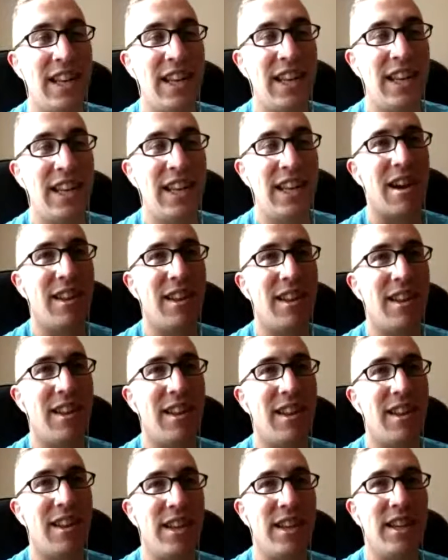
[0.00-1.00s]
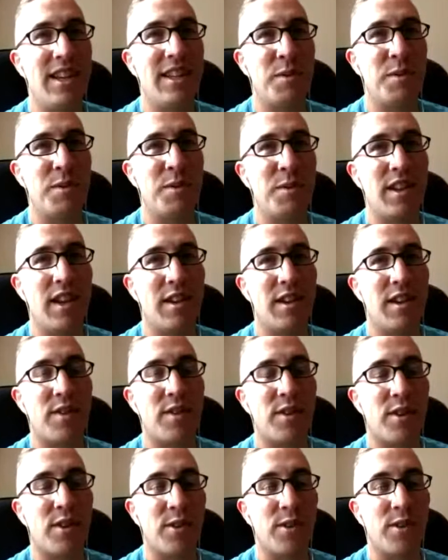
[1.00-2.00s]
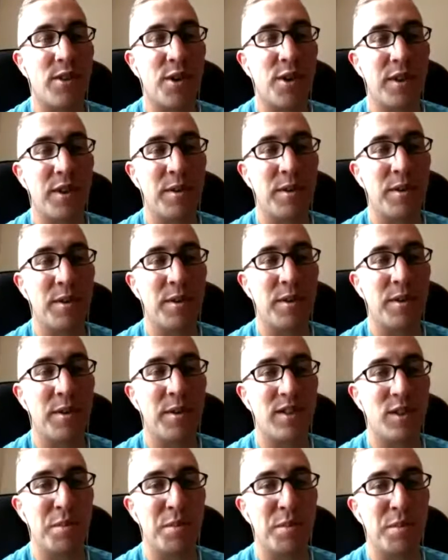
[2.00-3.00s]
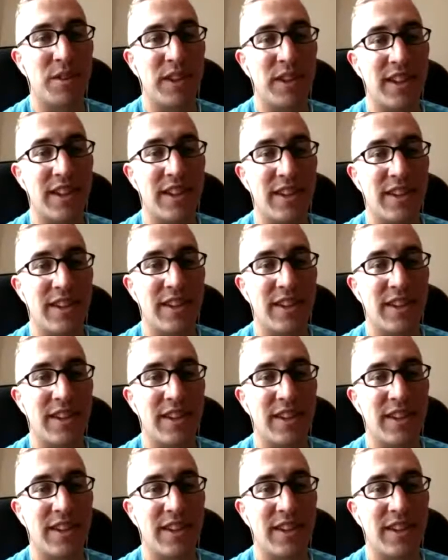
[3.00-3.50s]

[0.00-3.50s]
Thailand now, and he gets mistaken for Hulk Hogan when he cuts his beard like that.